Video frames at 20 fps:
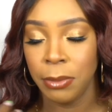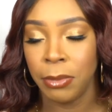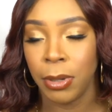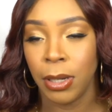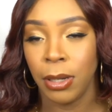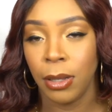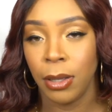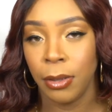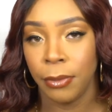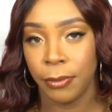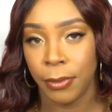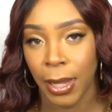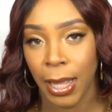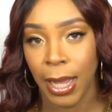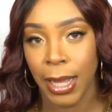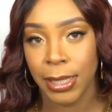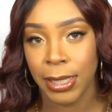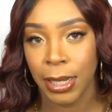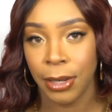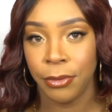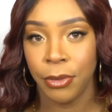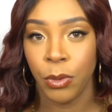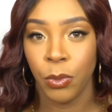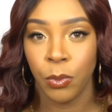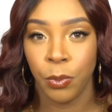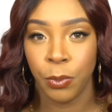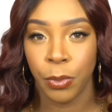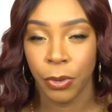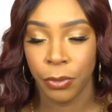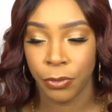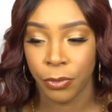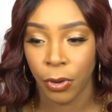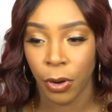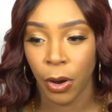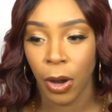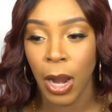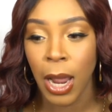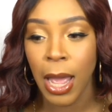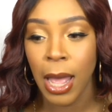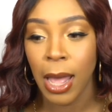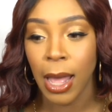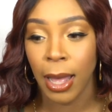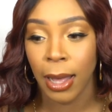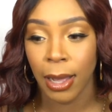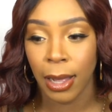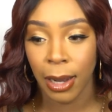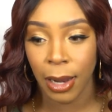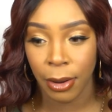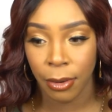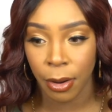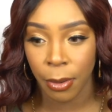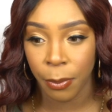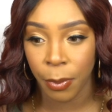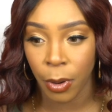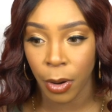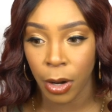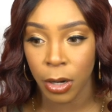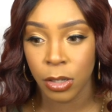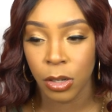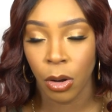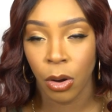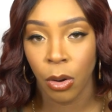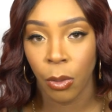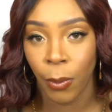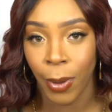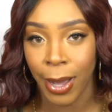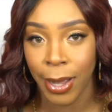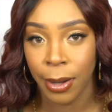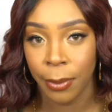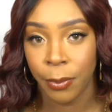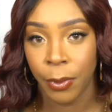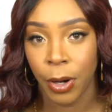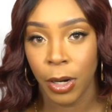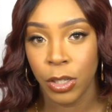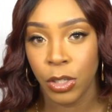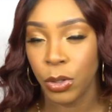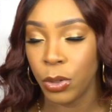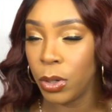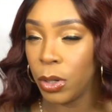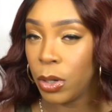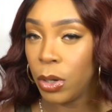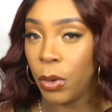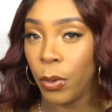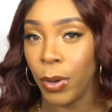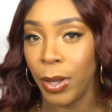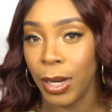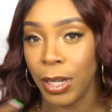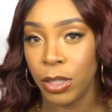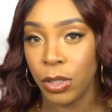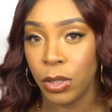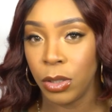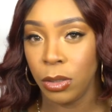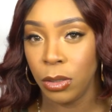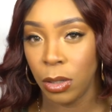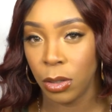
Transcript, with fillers: But if, like I said, if you prefer a clearer part or a wider part, you could go in and,